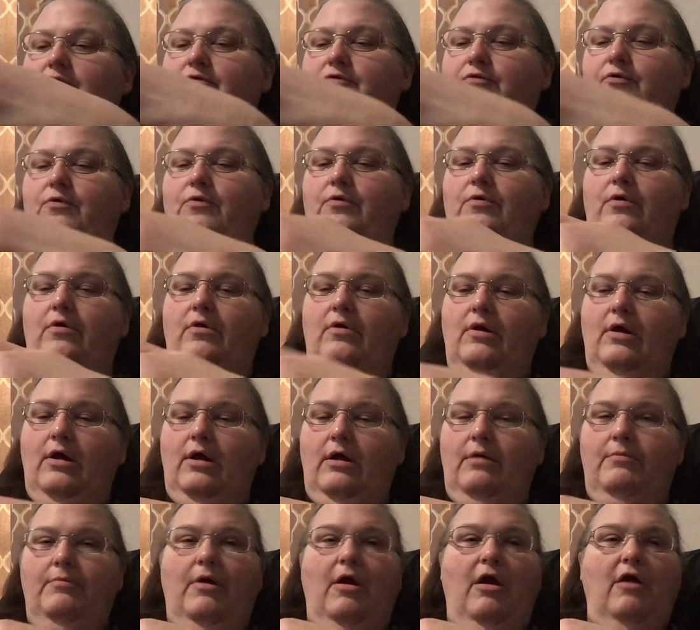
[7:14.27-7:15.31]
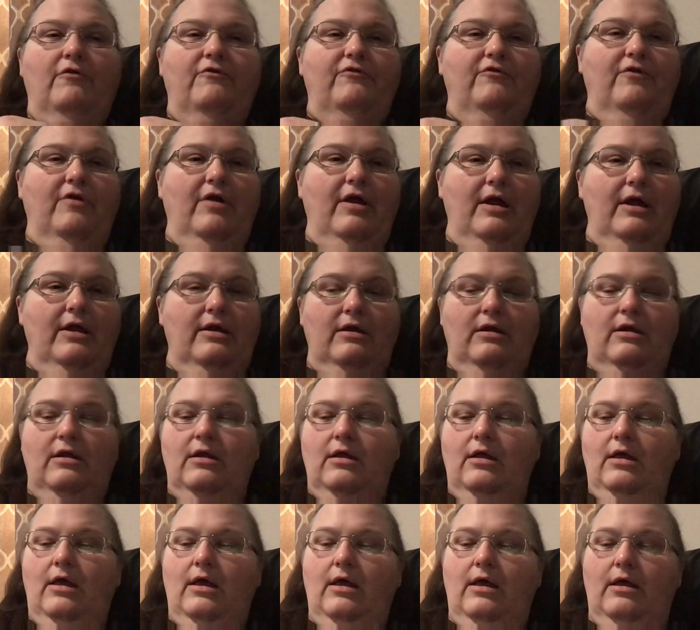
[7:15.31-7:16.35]
for our friend
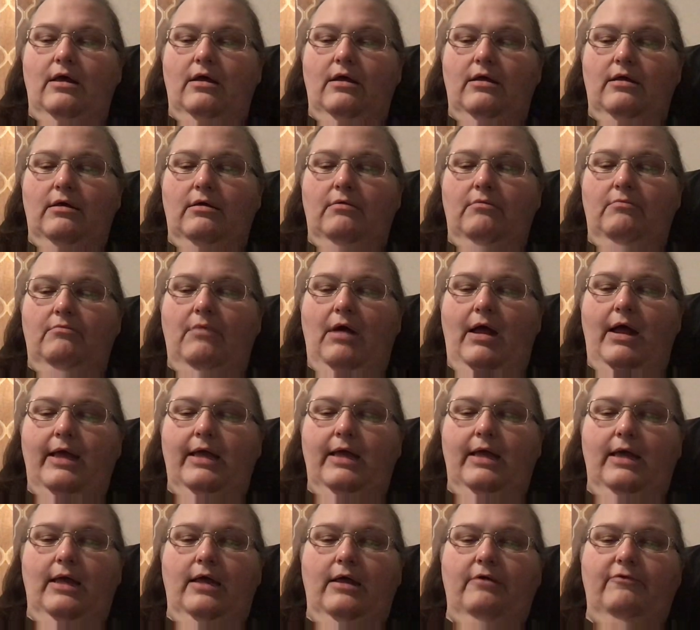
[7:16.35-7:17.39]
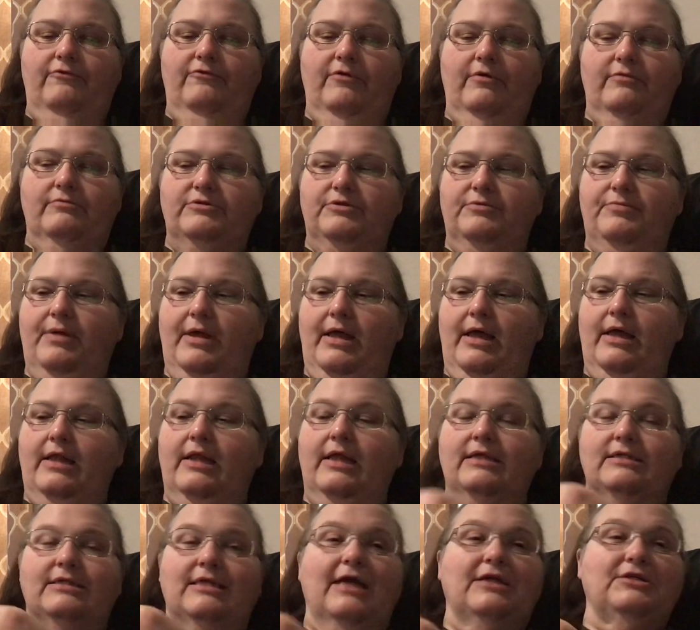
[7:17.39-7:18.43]
Maya from Japan.
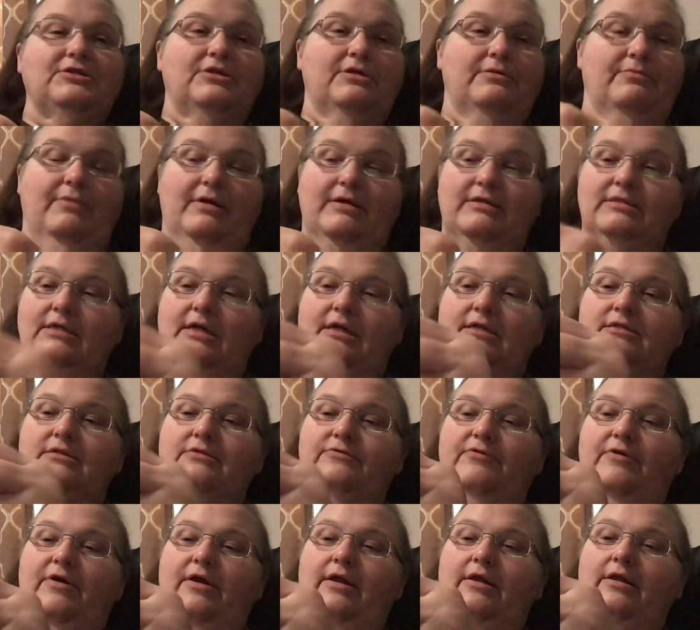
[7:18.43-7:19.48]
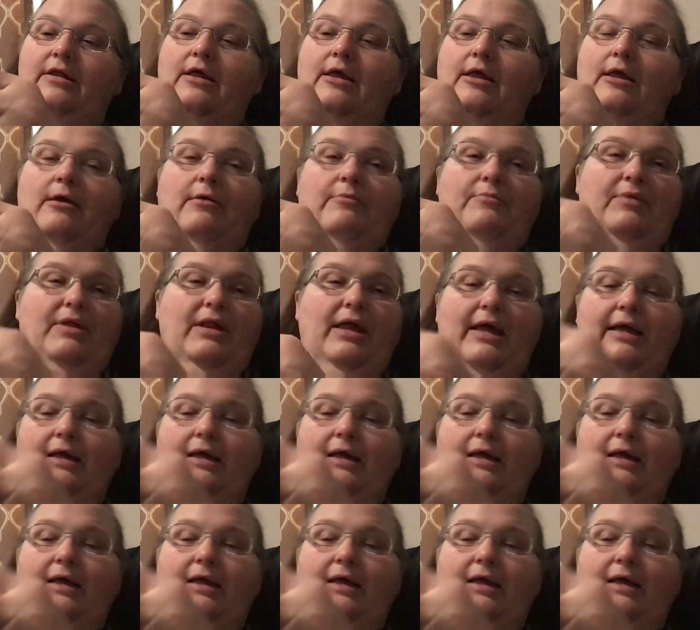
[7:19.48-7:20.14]
It's actually my son's friend, but I